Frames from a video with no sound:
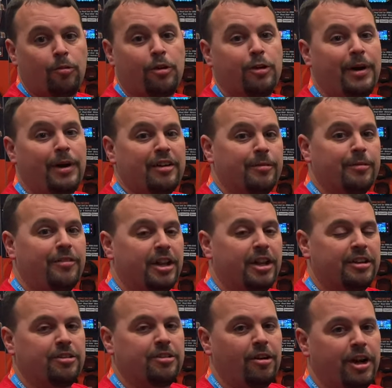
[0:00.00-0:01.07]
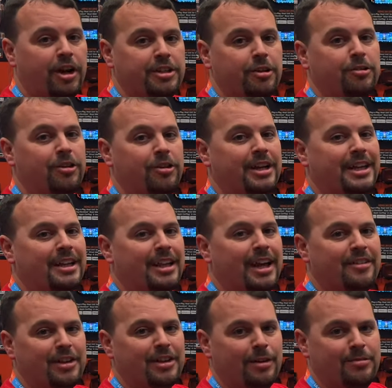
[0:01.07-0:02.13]
When you buy from Volunteer Audio, you're going to get
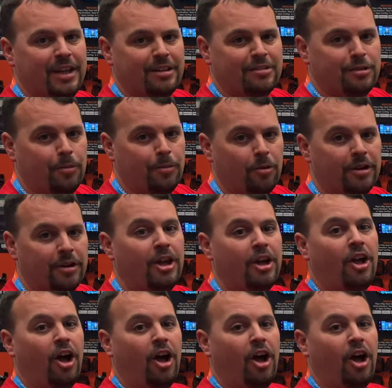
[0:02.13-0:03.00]
lifetime tech support